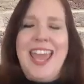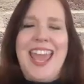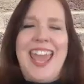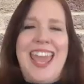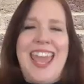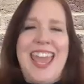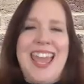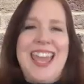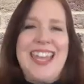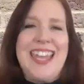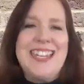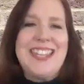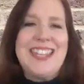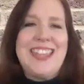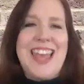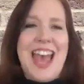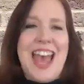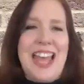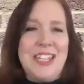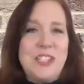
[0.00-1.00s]
And
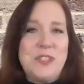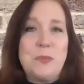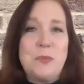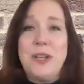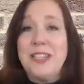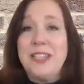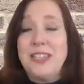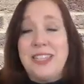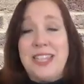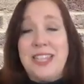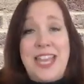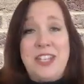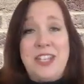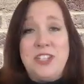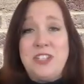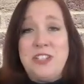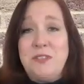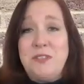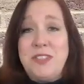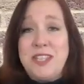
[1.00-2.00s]
that's what led
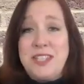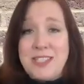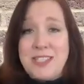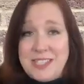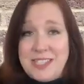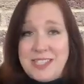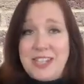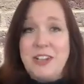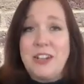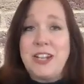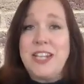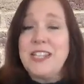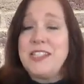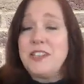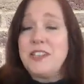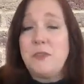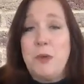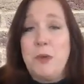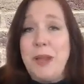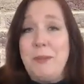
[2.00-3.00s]
to this
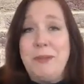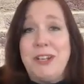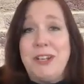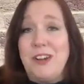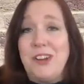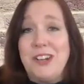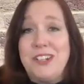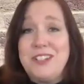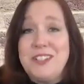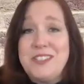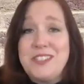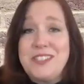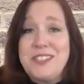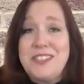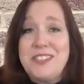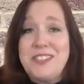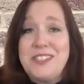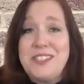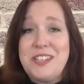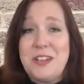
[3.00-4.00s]
series of webinars.
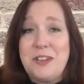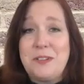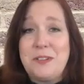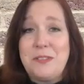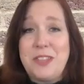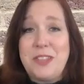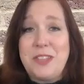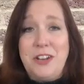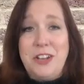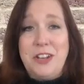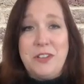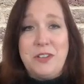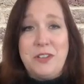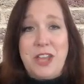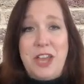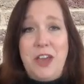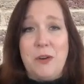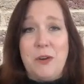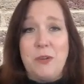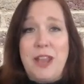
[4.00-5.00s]
So there you
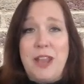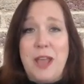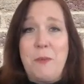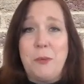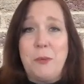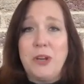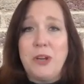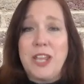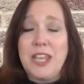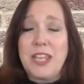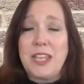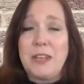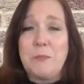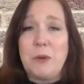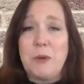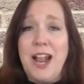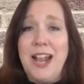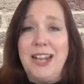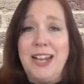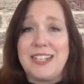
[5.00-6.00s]
go, networking in
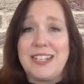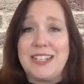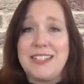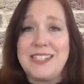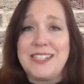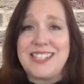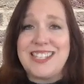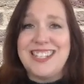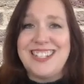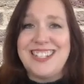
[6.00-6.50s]
practice.